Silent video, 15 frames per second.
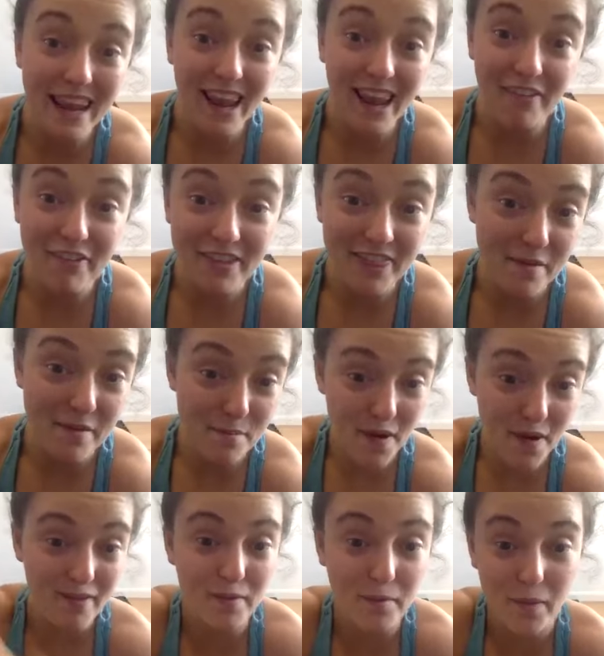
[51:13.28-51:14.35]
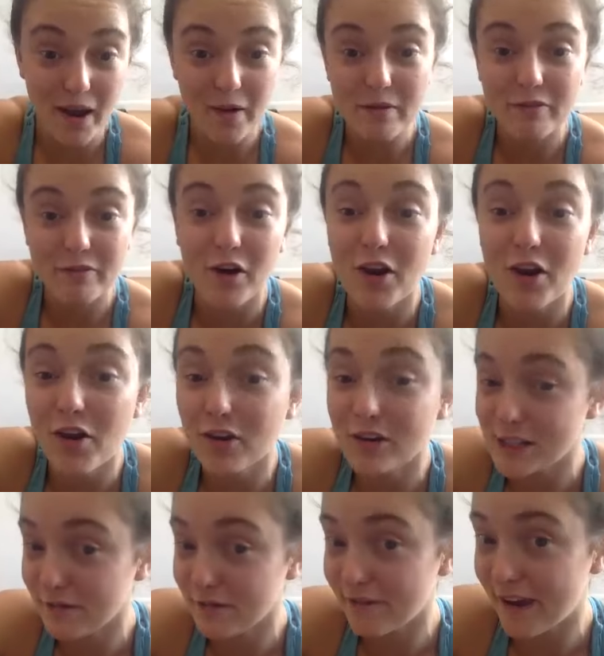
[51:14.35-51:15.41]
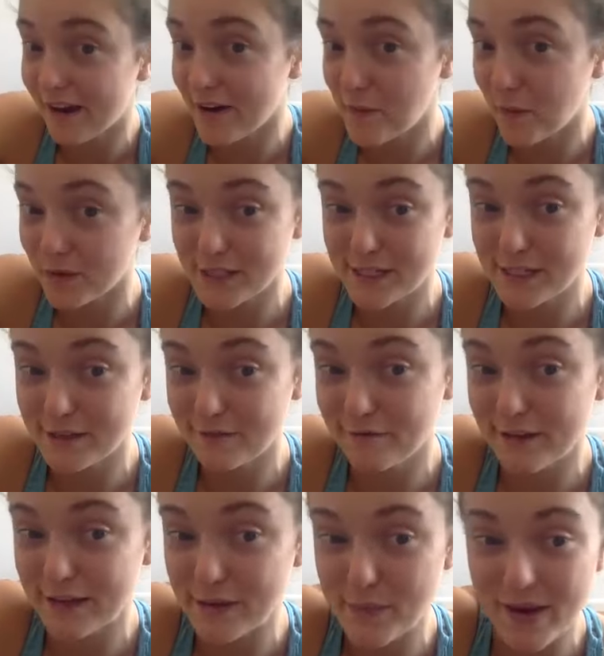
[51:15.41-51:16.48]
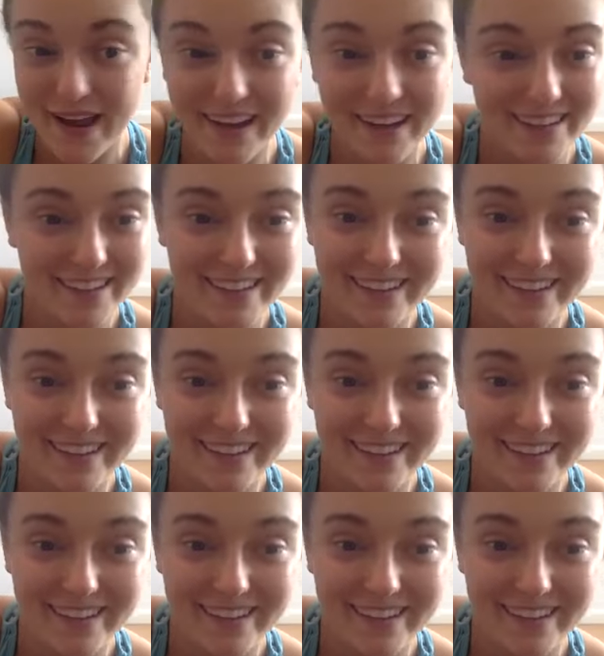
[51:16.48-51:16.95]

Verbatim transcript: loving them, by the way. We've got yeah. lots of very positive feedback.